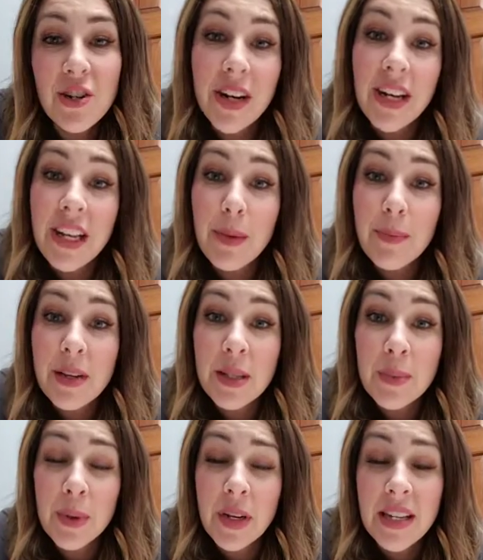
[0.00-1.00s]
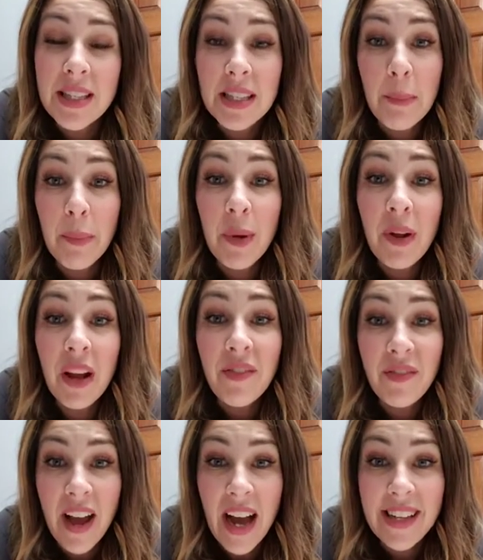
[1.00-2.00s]
try to keep this pretty simple
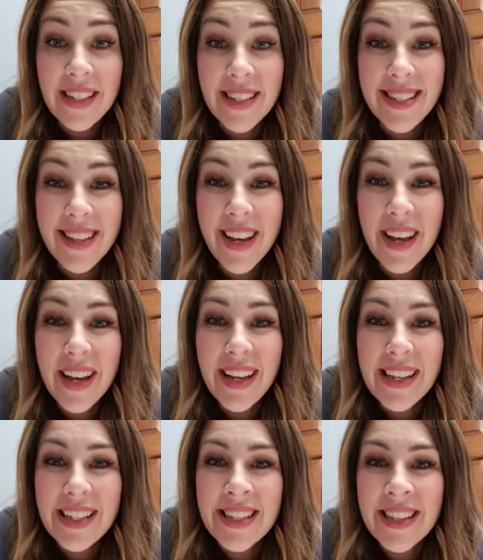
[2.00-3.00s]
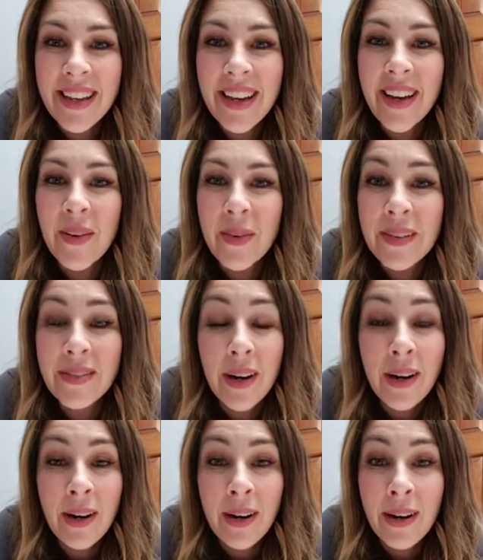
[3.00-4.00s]
and fast because we've
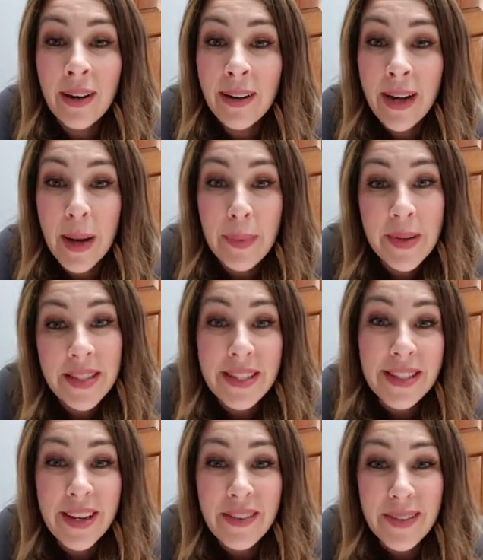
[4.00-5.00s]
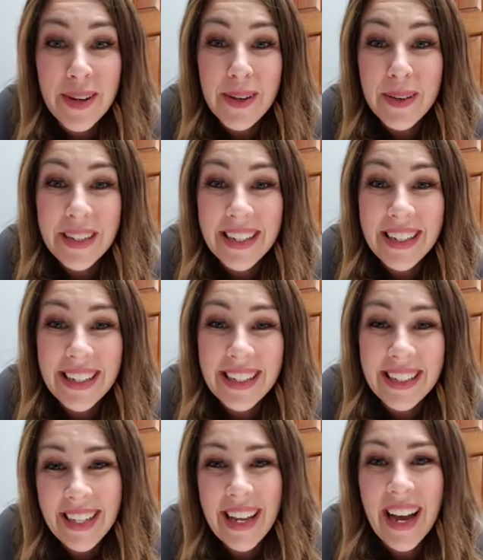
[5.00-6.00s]
all got busy stuff going
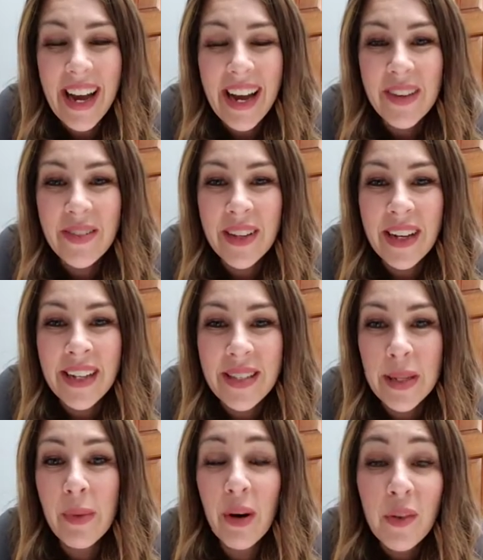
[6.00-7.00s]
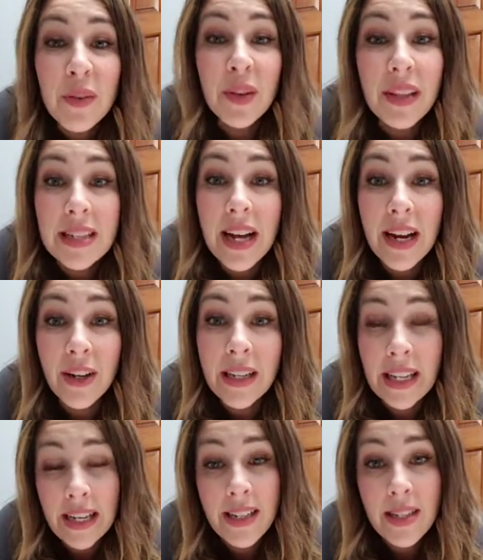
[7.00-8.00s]
on. I've got some overly
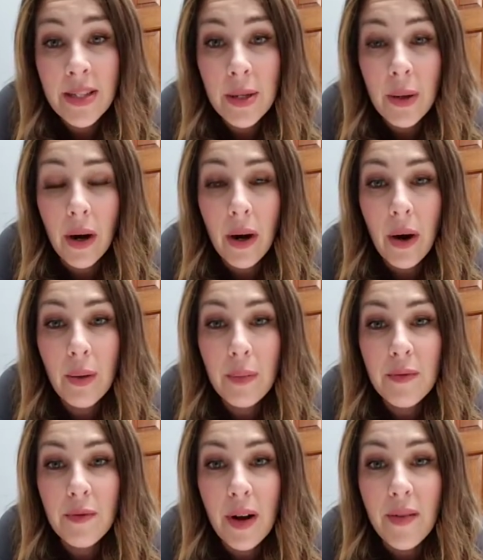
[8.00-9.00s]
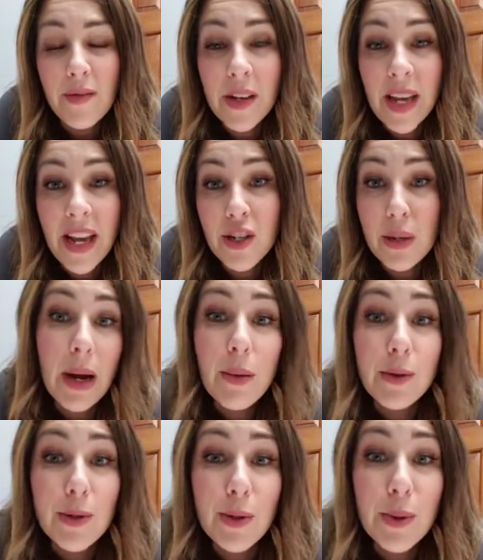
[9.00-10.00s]
tired kids who are home from Vacation
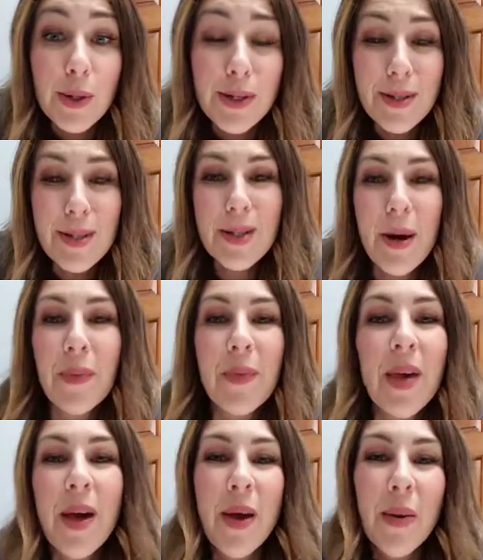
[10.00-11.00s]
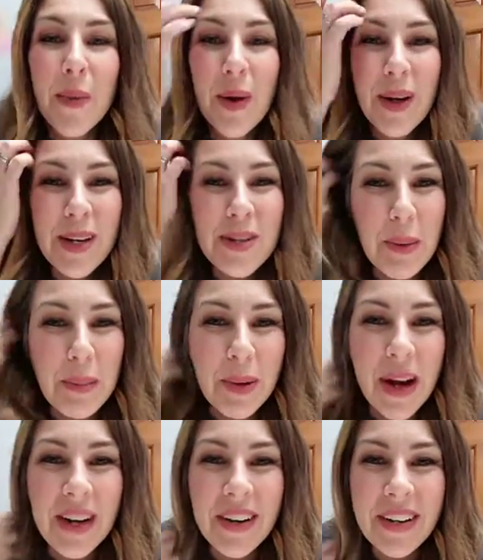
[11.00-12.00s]
Bible School, so we're going to jump
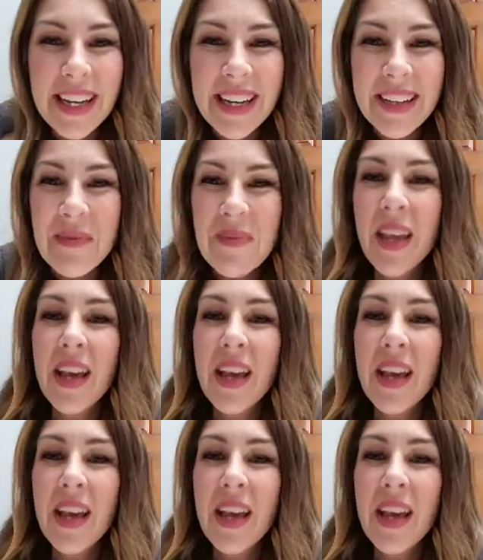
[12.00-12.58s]
right on in.